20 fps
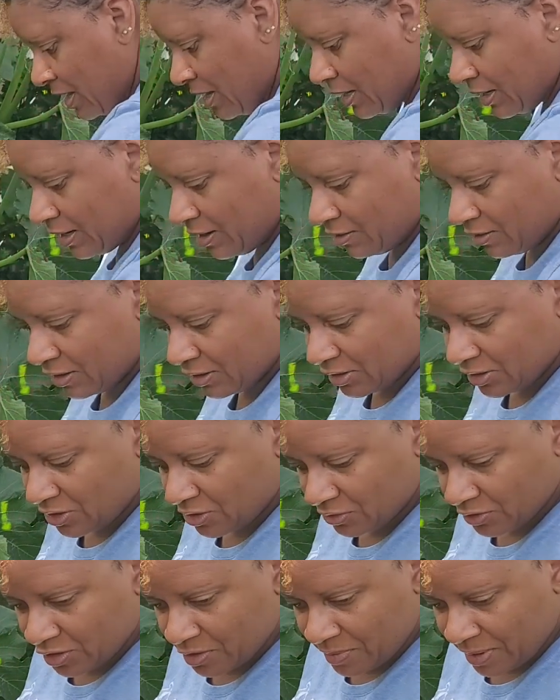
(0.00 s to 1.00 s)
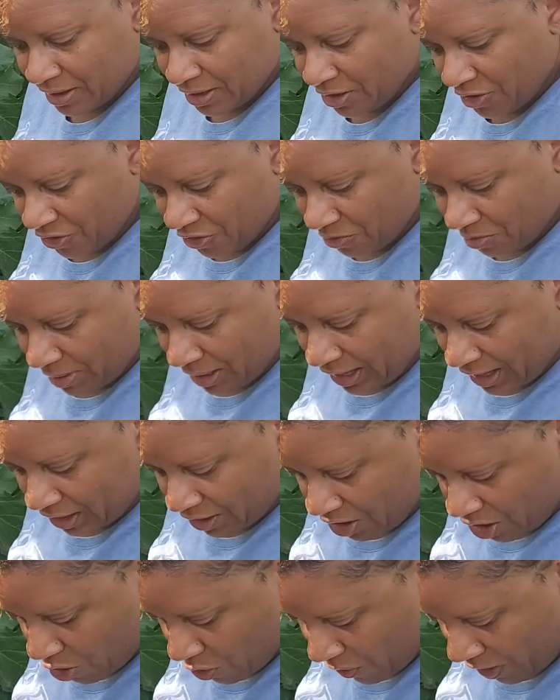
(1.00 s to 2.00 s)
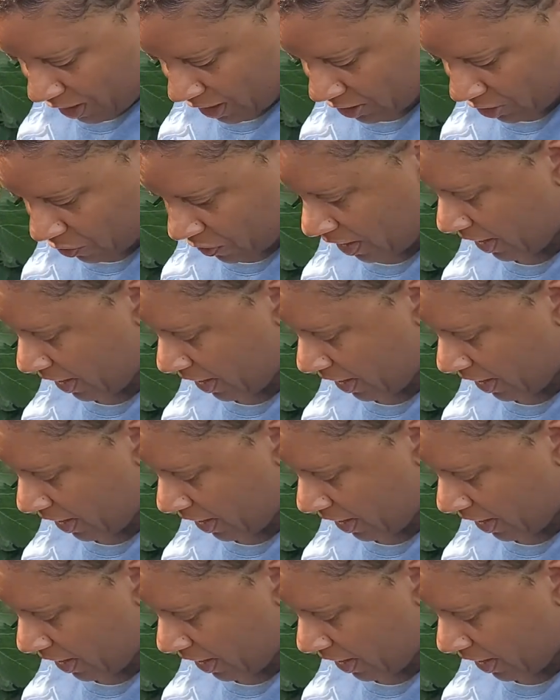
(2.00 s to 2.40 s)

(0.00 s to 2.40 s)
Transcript: Now let's go to my other bed where I know I